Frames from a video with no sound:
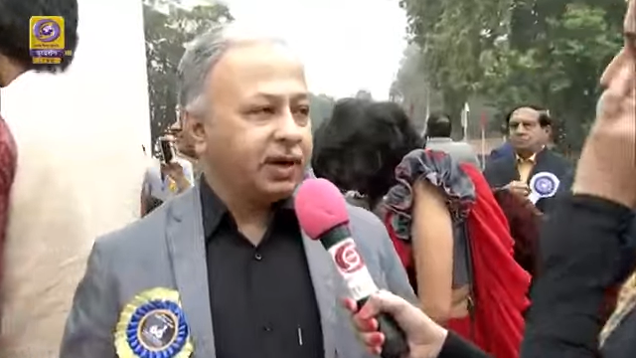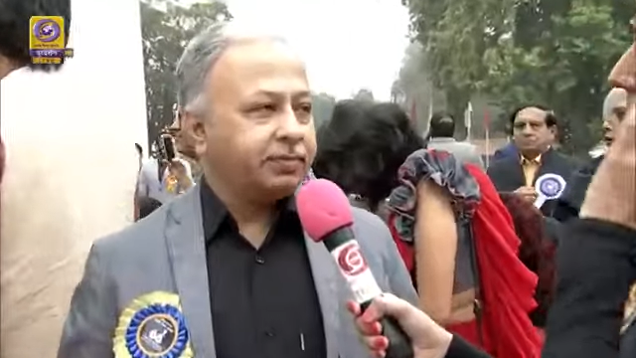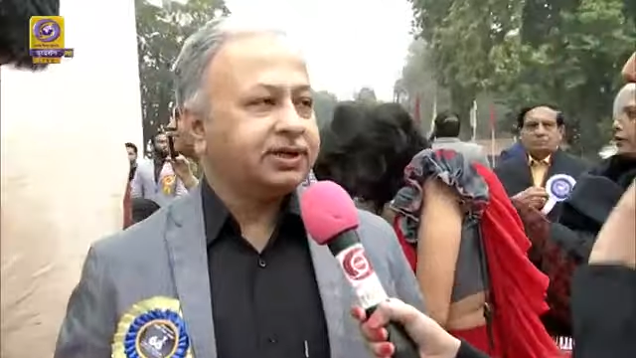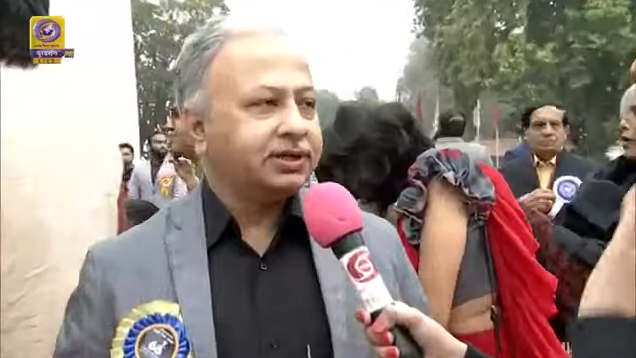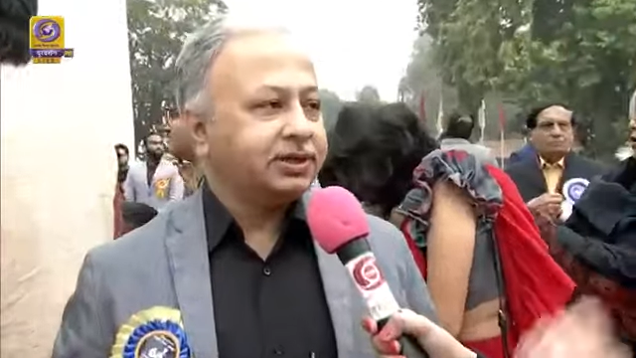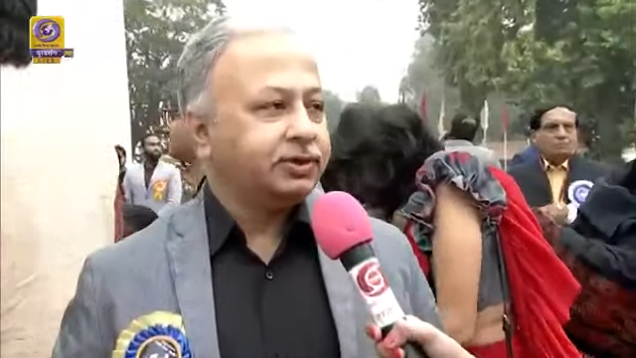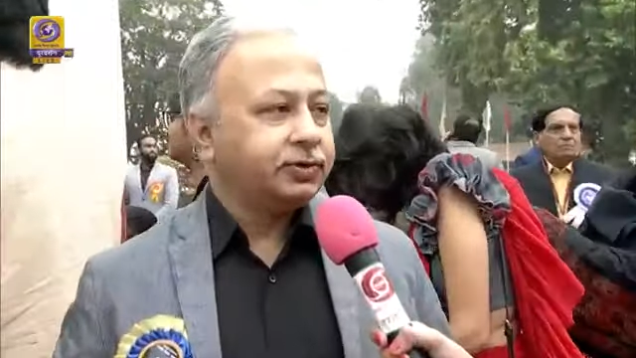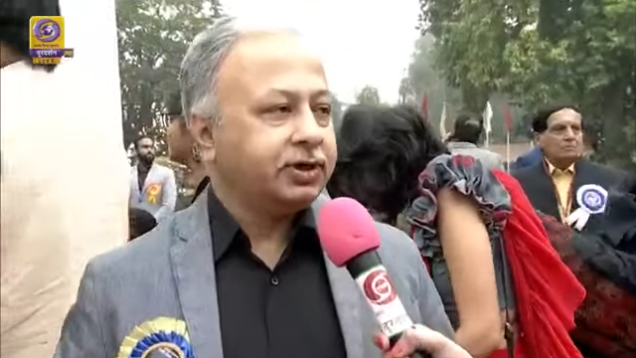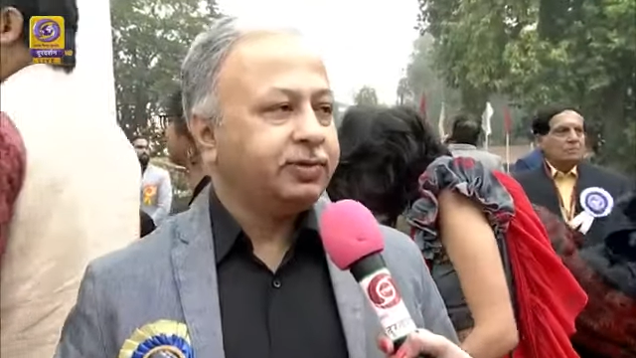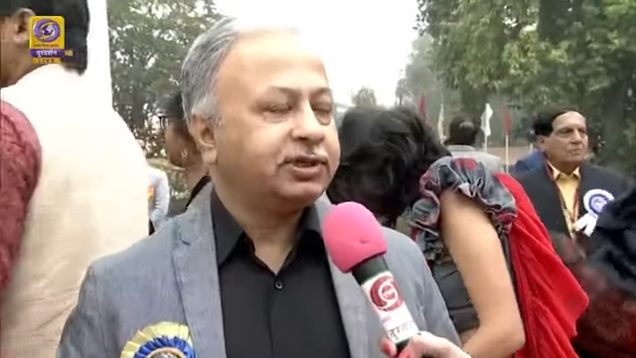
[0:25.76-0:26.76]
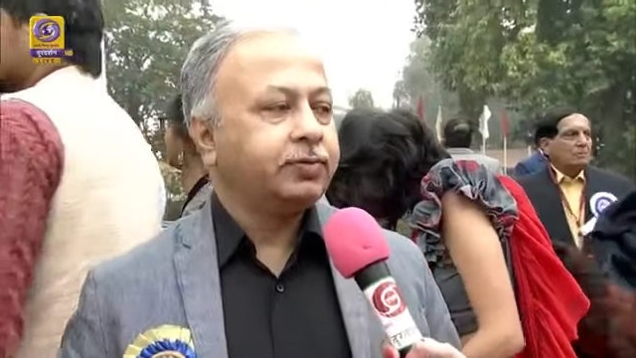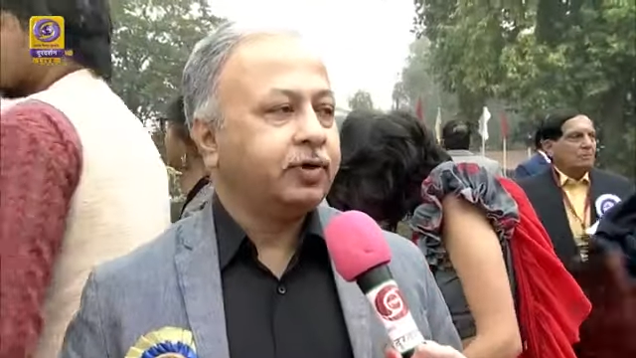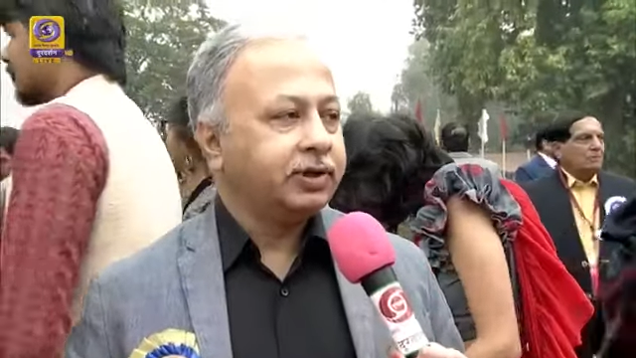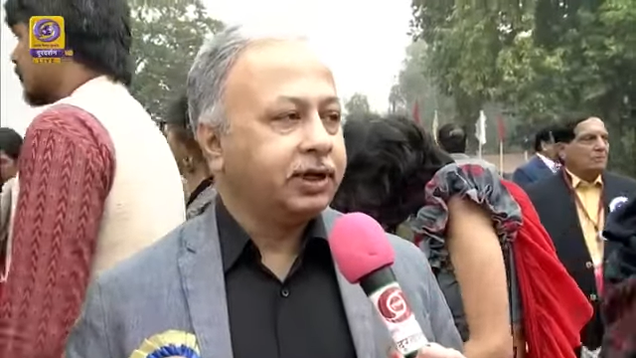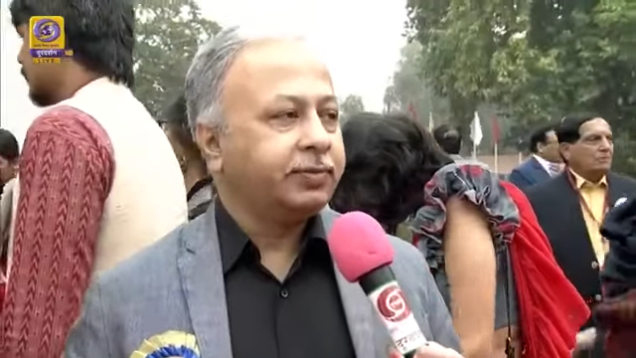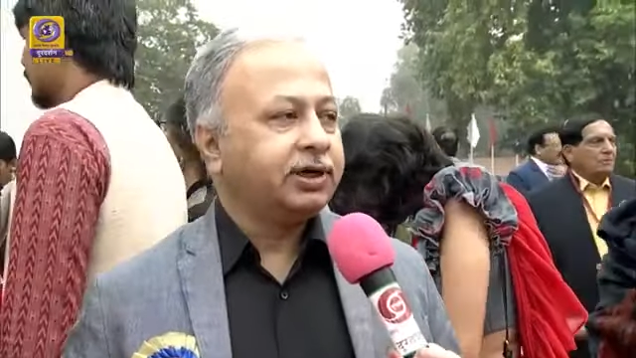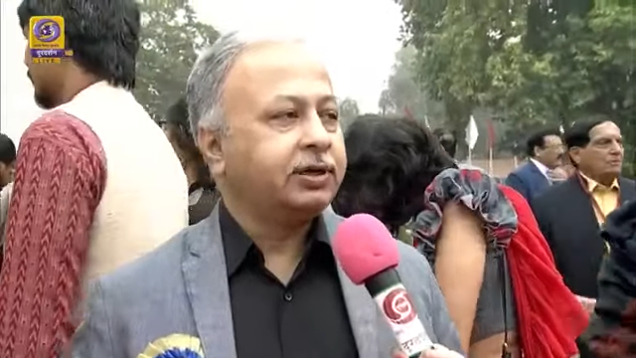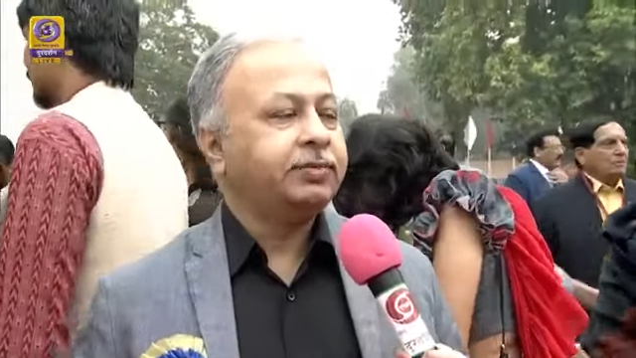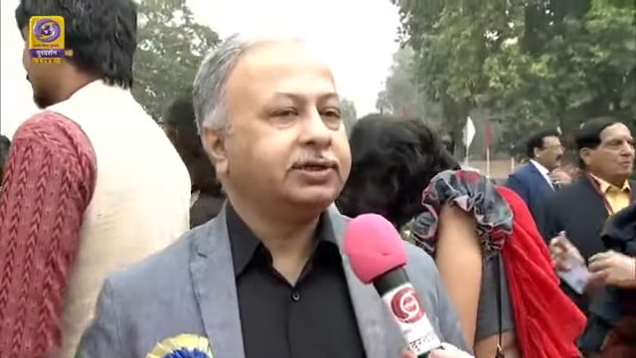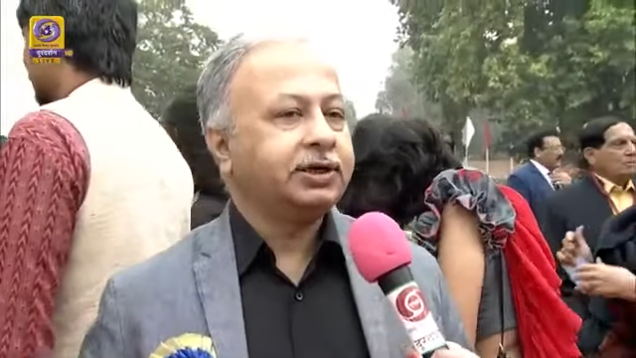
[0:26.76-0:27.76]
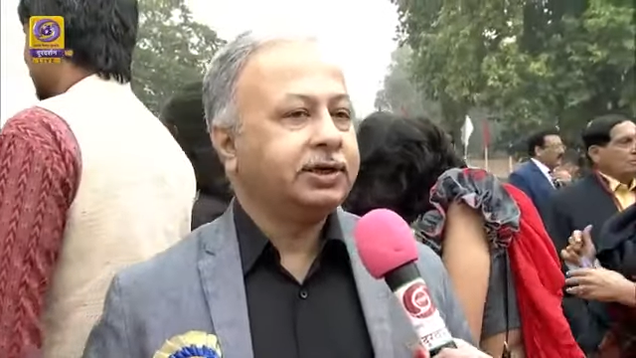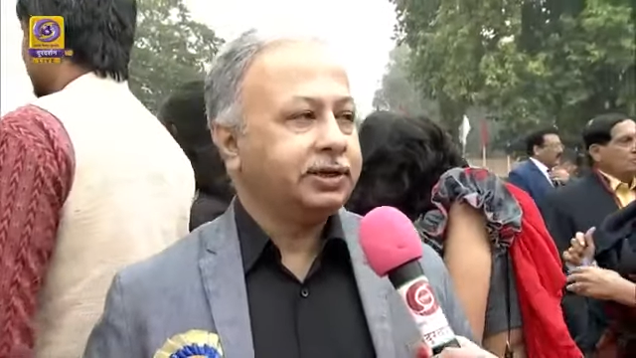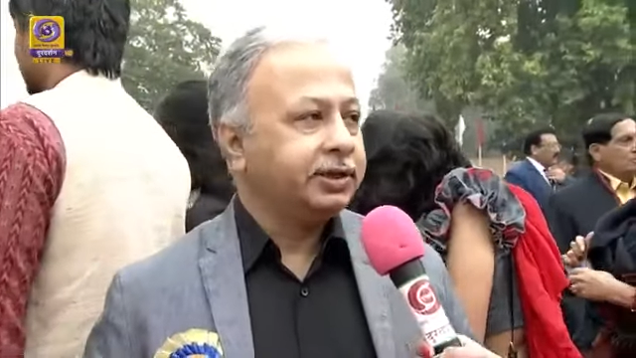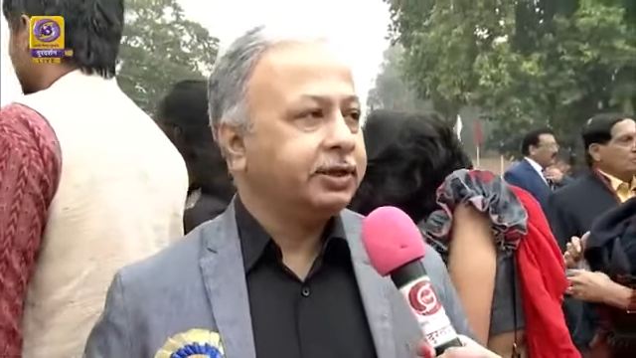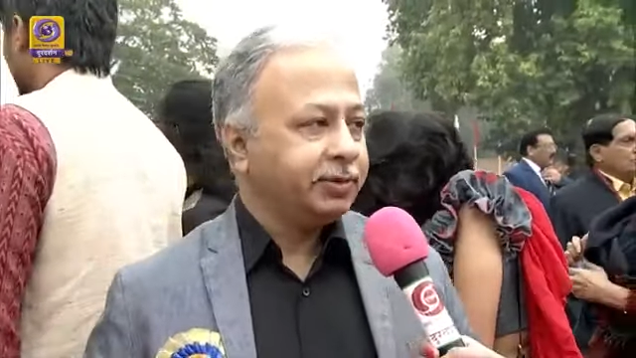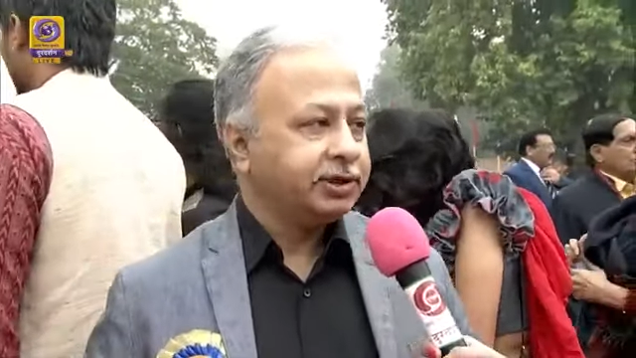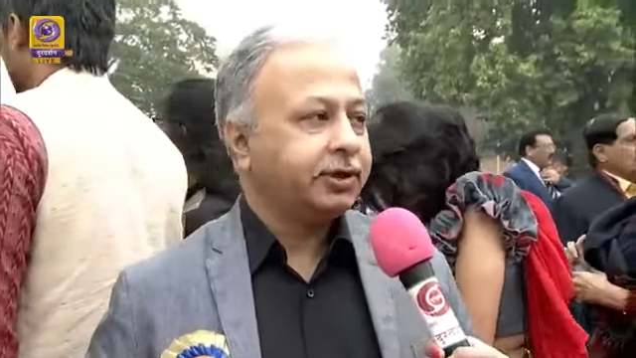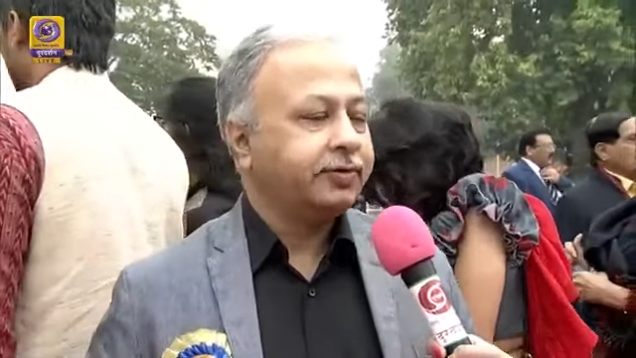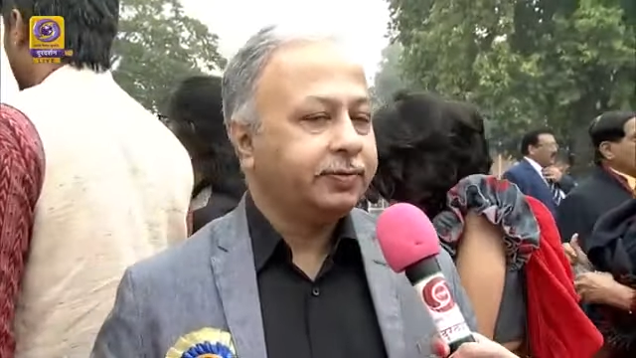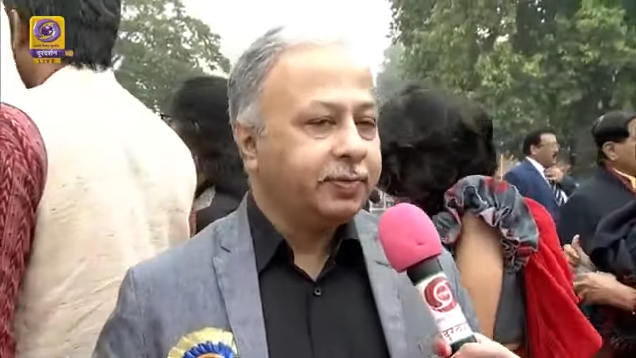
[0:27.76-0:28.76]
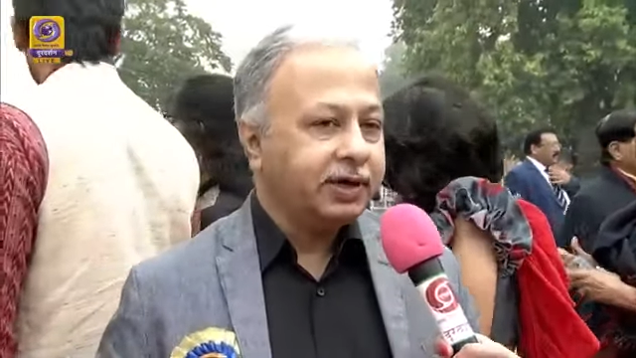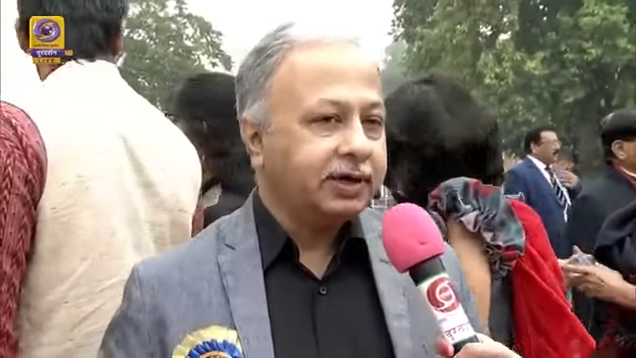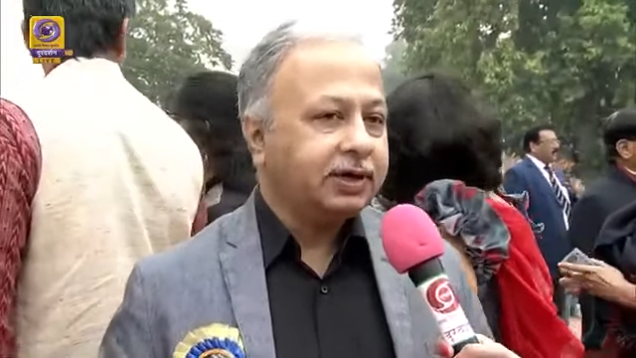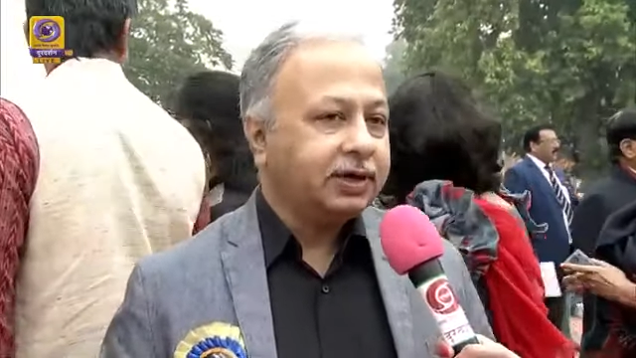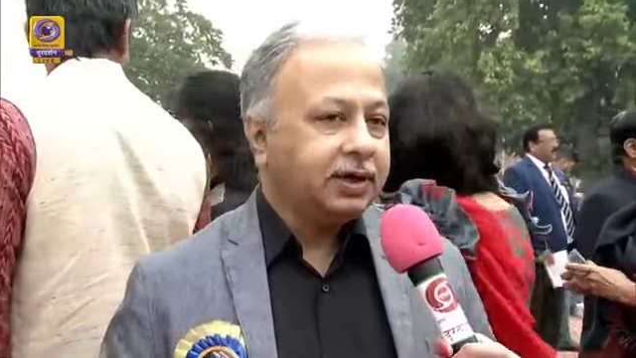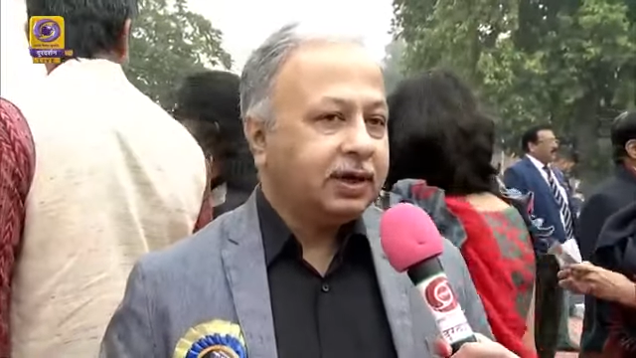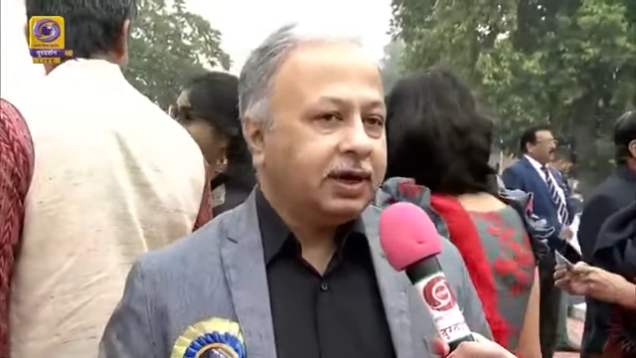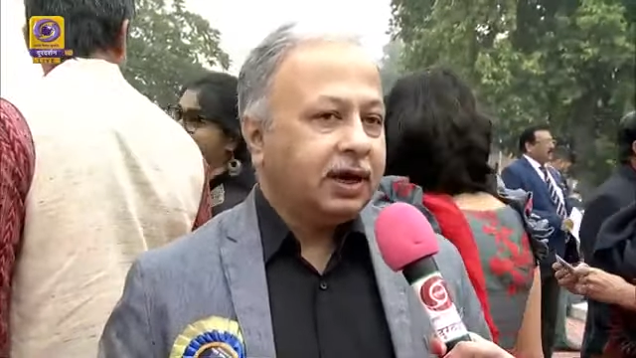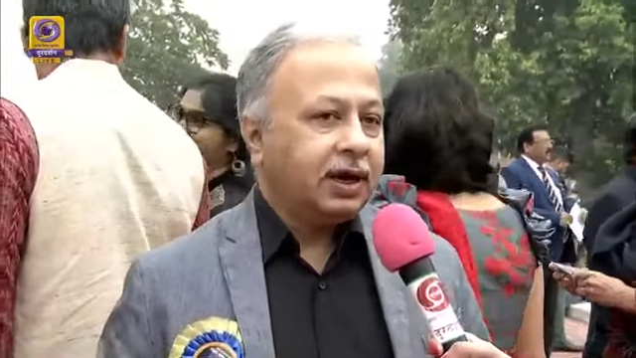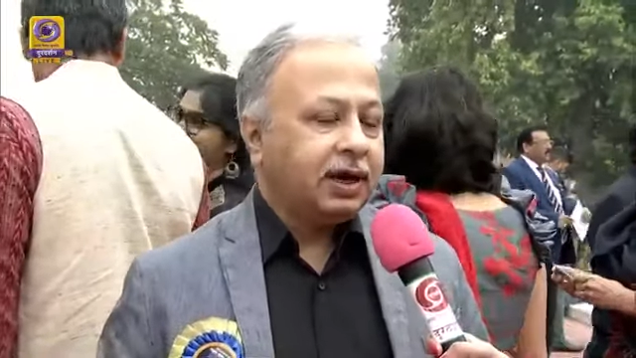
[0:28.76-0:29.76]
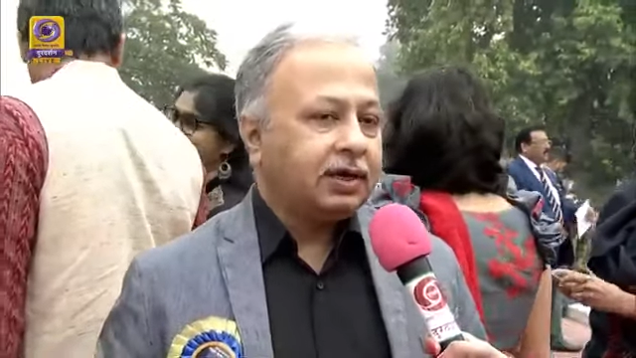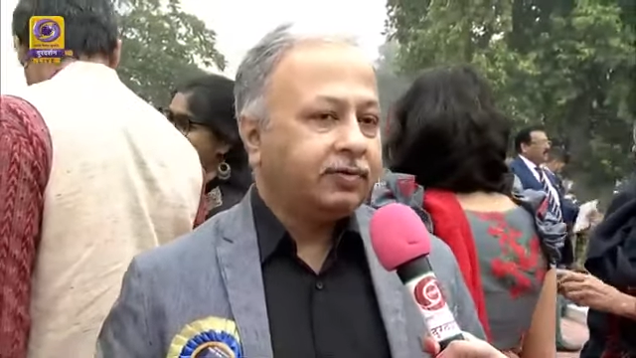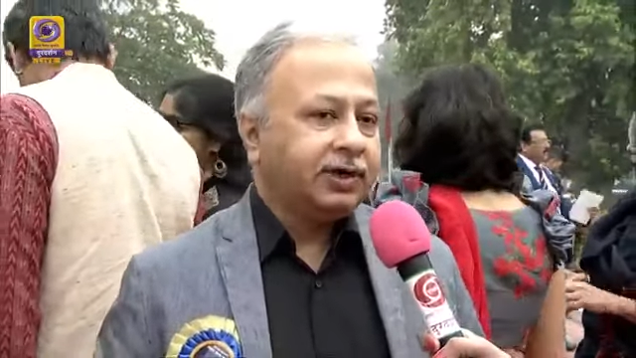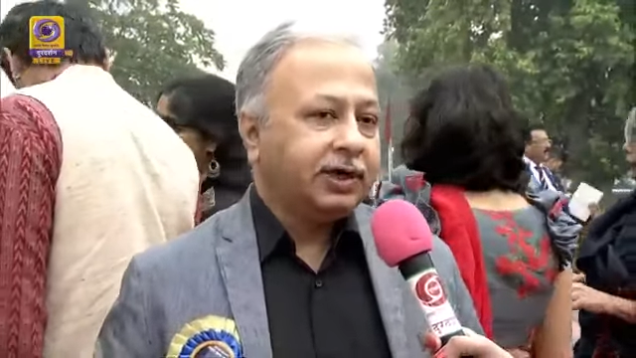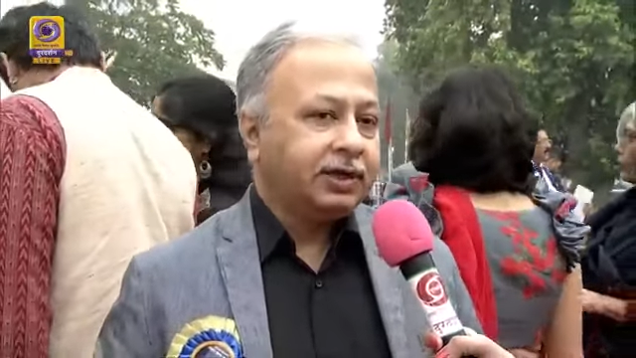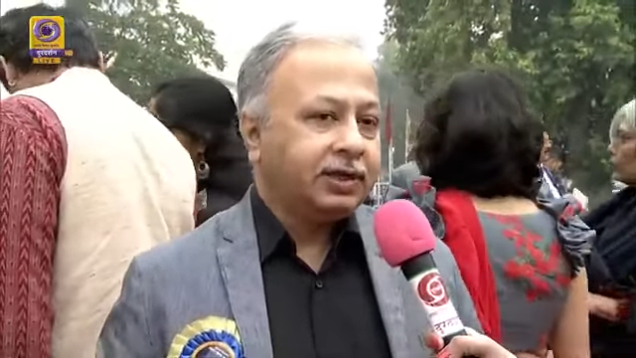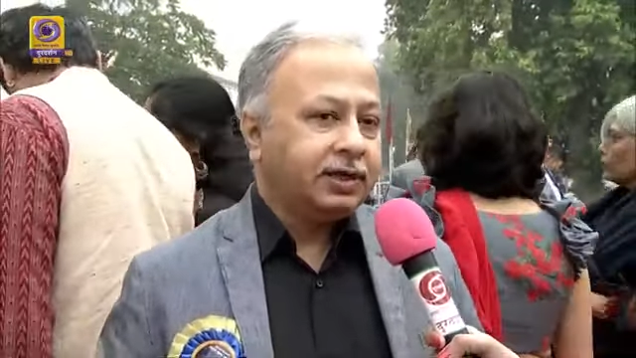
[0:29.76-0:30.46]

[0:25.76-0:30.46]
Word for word: members in the jury, Mr. Mohan Raman and Mr. Yatindra Mishra with me. And we had